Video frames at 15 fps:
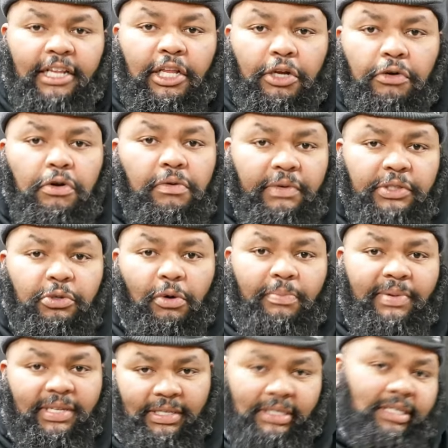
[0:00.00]
grew into a
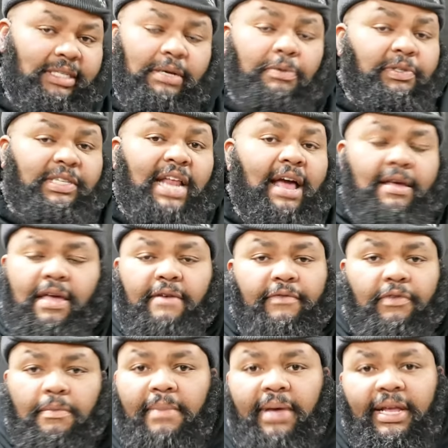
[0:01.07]
business. It was not ever
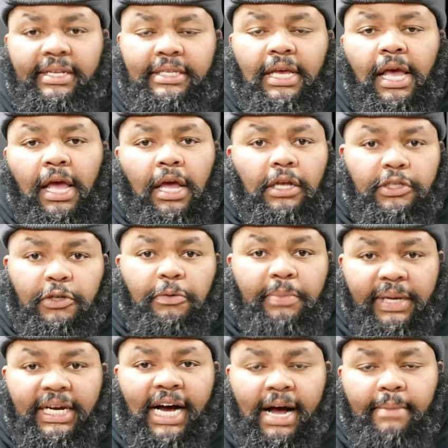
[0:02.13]
meant to
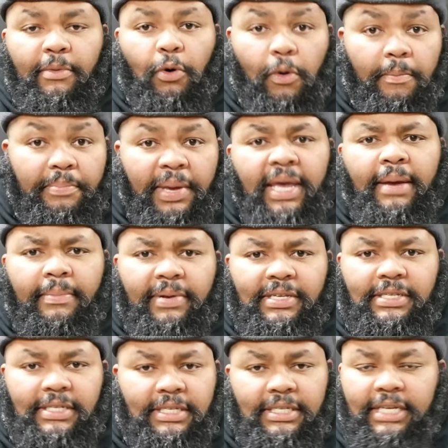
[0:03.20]
become or be a
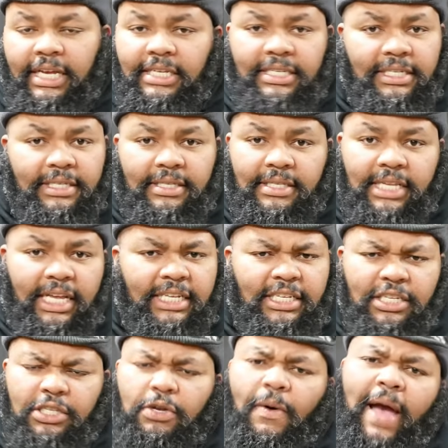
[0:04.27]
business. It just it just
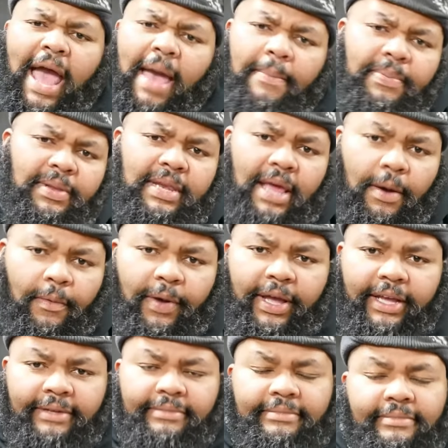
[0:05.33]
so happened that way.
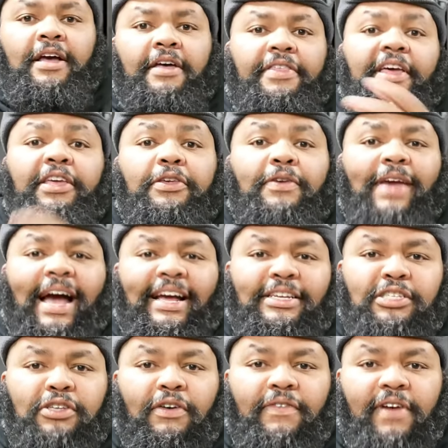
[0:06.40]
Thank you guys
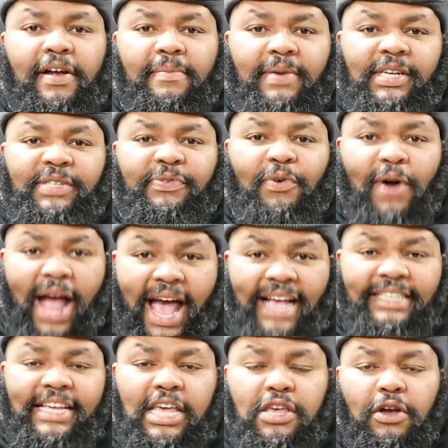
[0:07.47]
so very much for
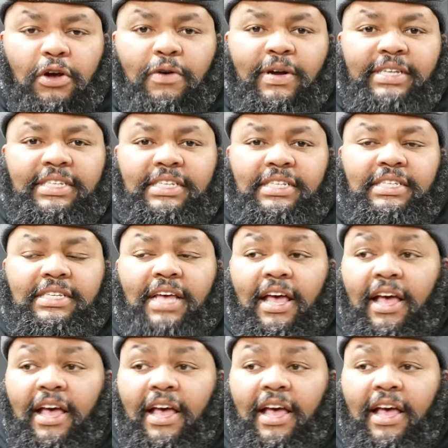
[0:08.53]
asking your questions.